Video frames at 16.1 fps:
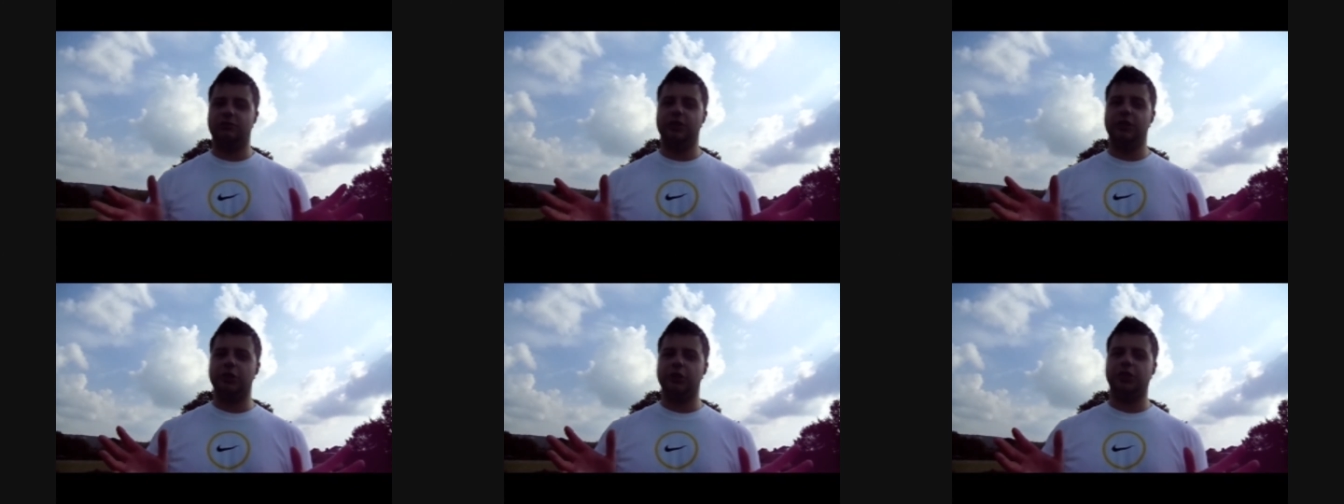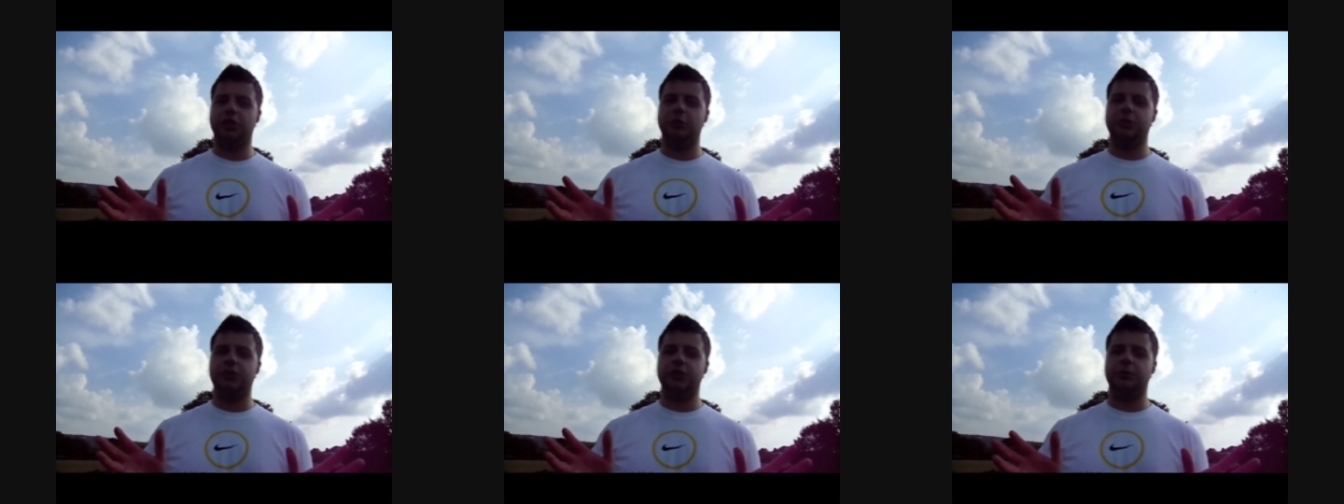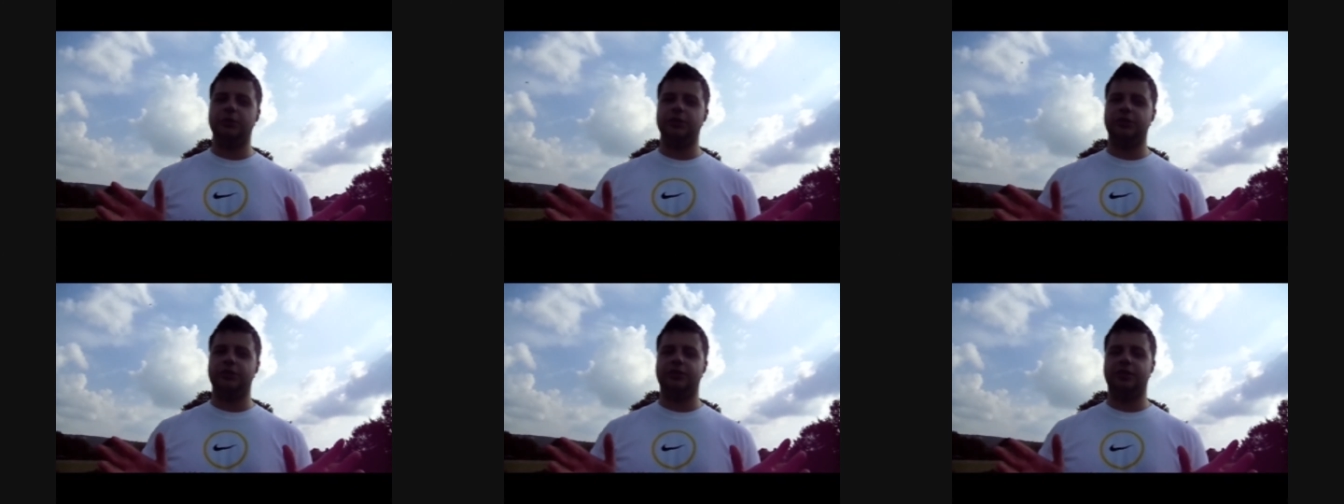that the 2-2
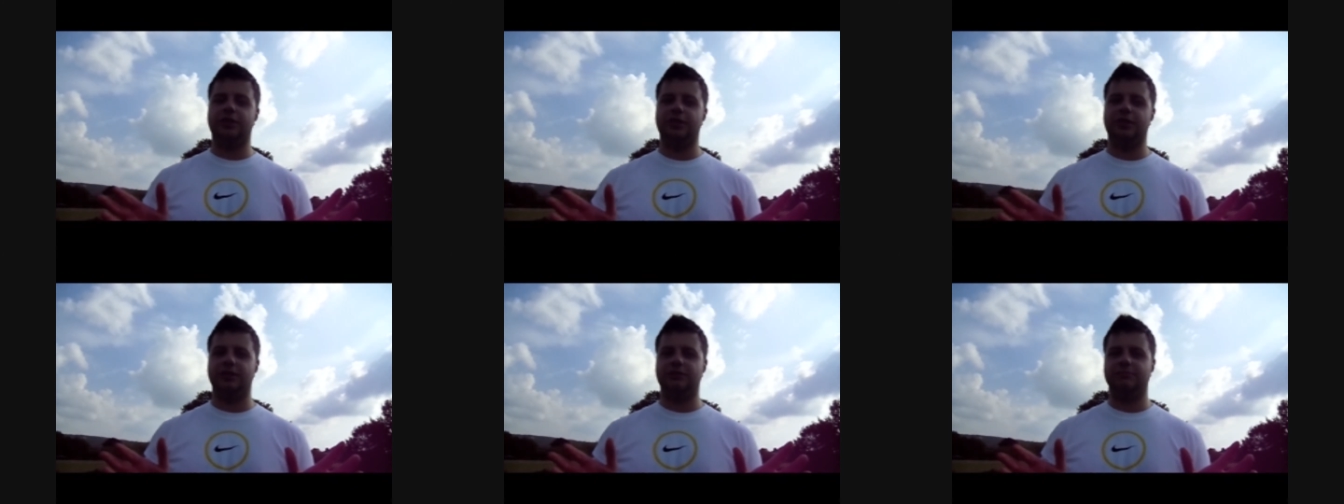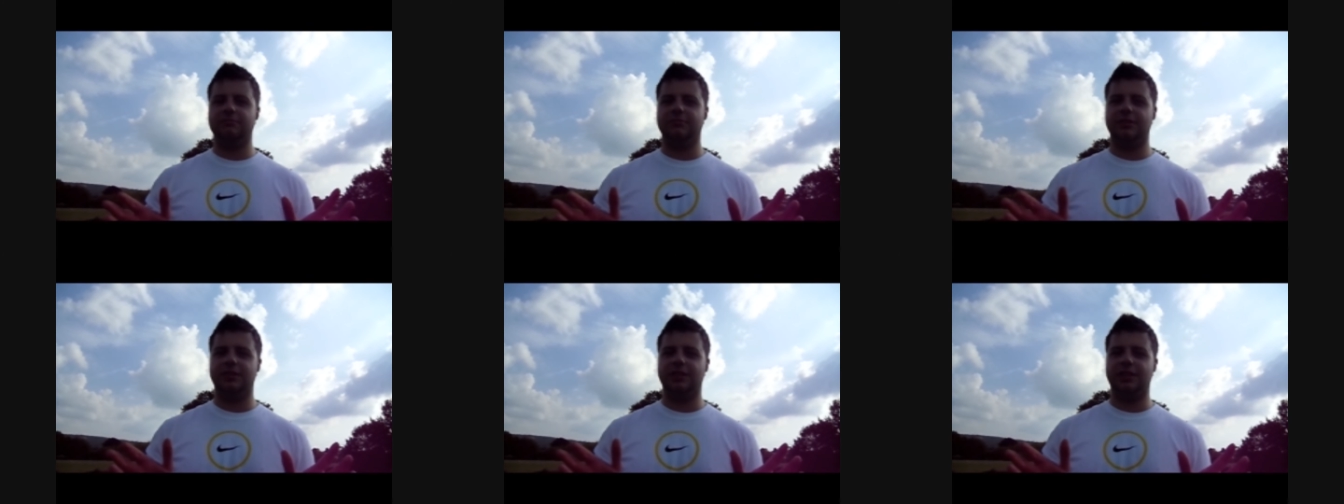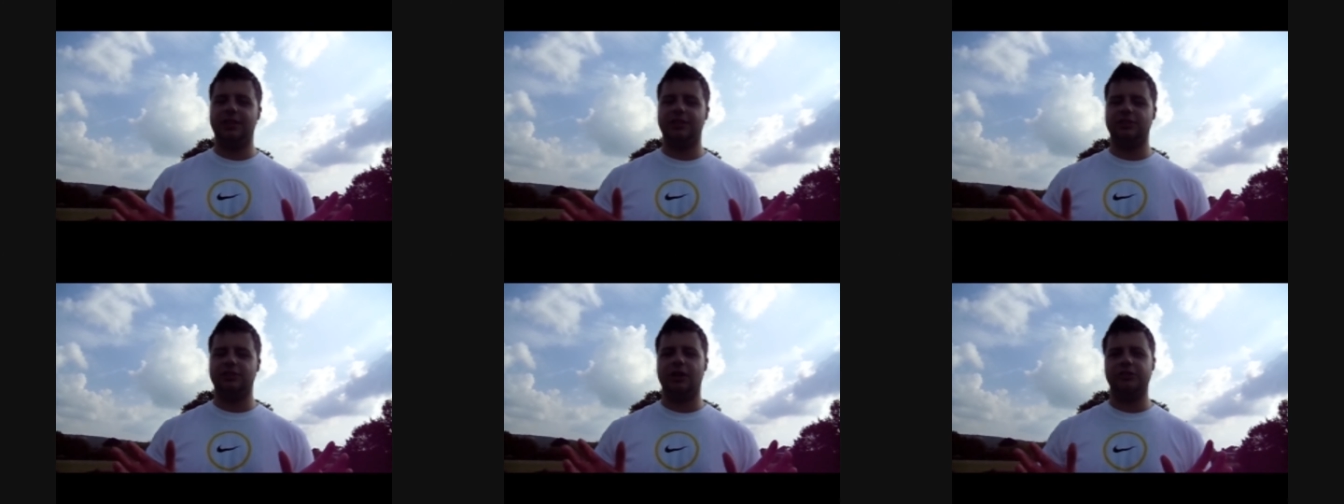is uh,
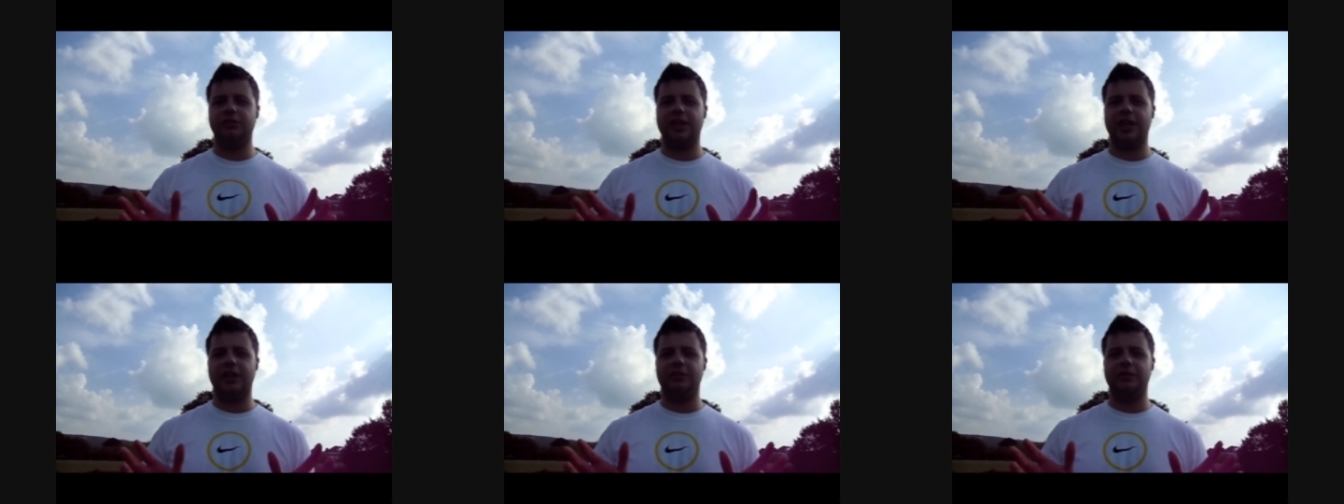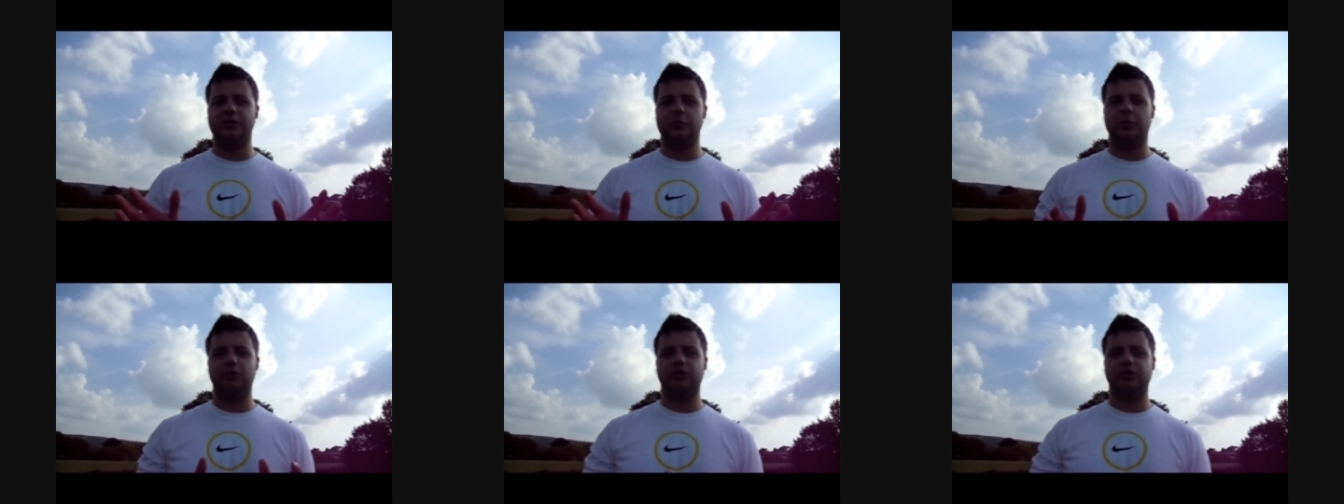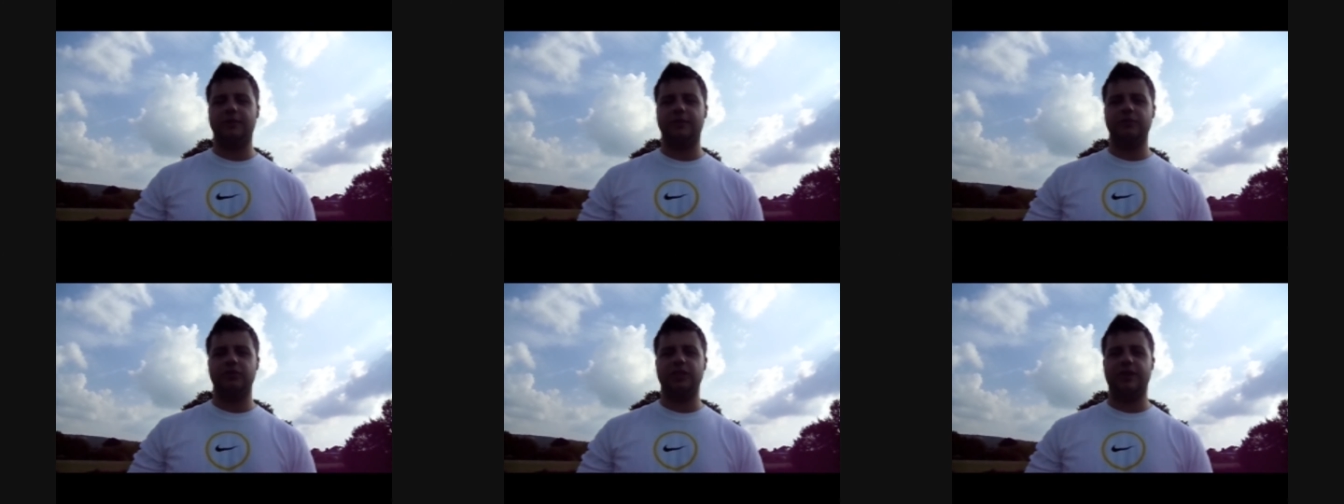is not as accurate as a
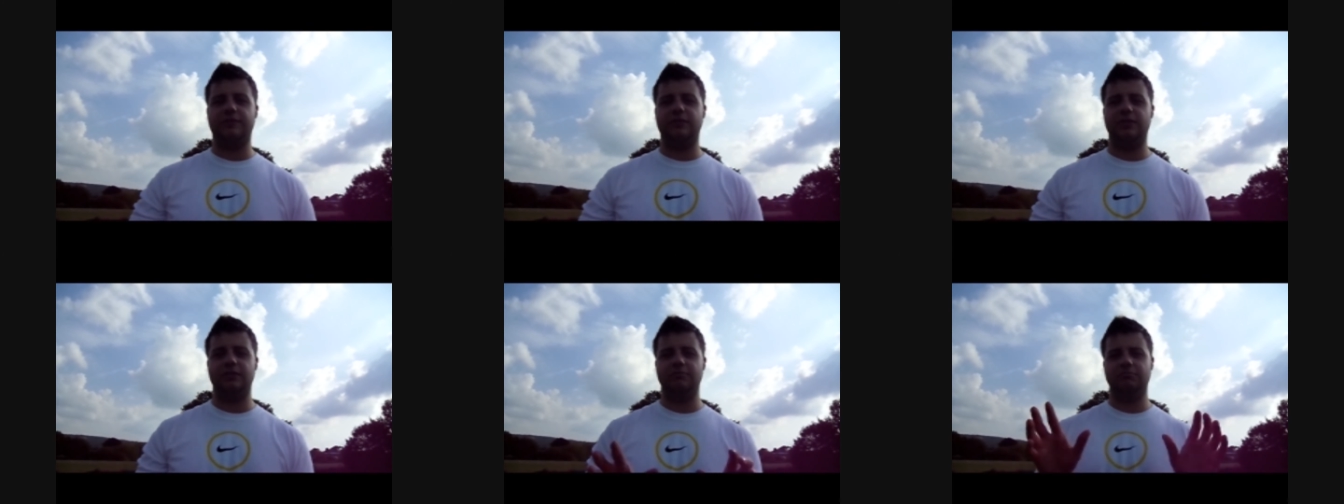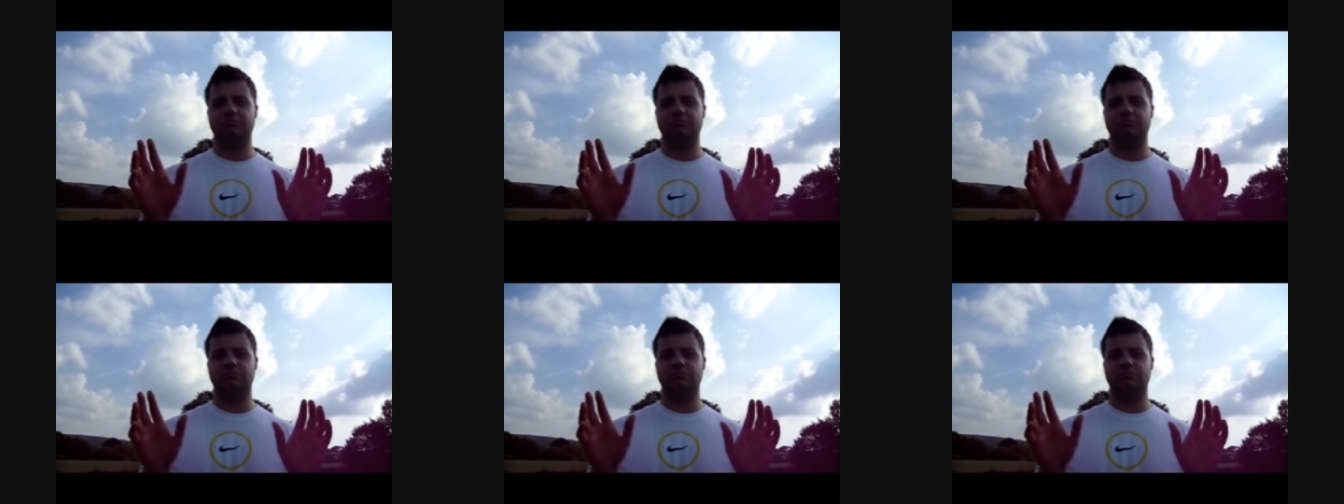177,